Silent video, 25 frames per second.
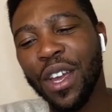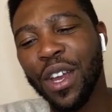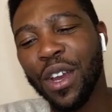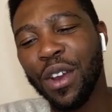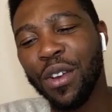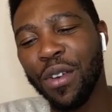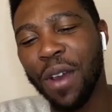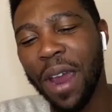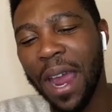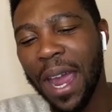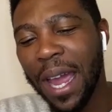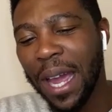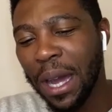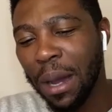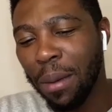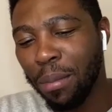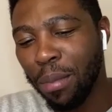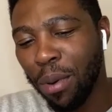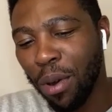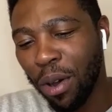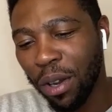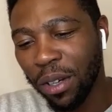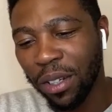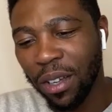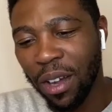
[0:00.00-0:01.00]
creating a
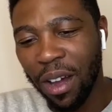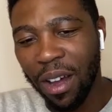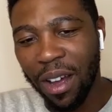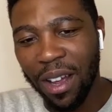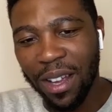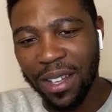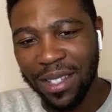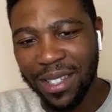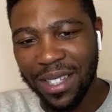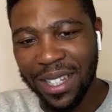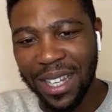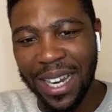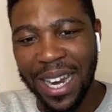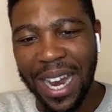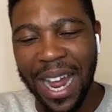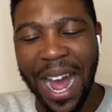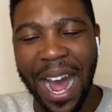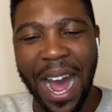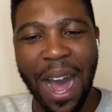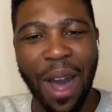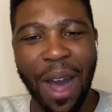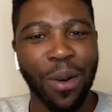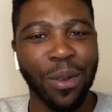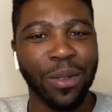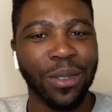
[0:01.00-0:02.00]
podcast and
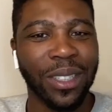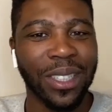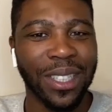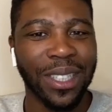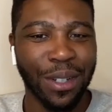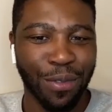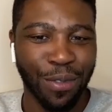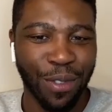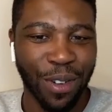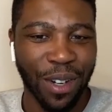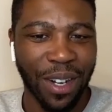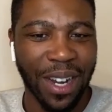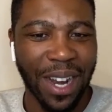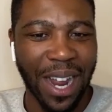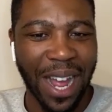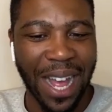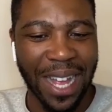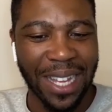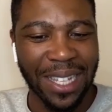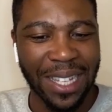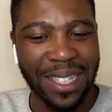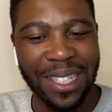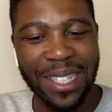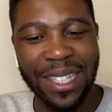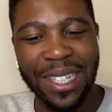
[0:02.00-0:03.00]
how different
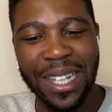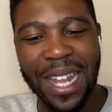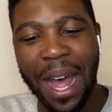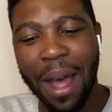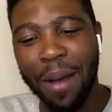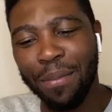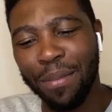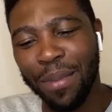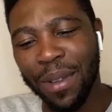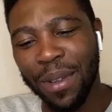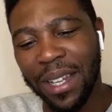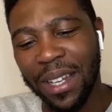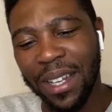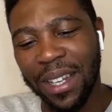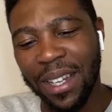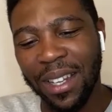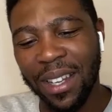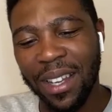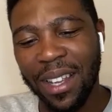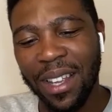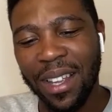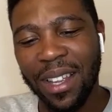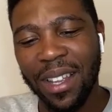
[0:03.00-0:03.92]
has that been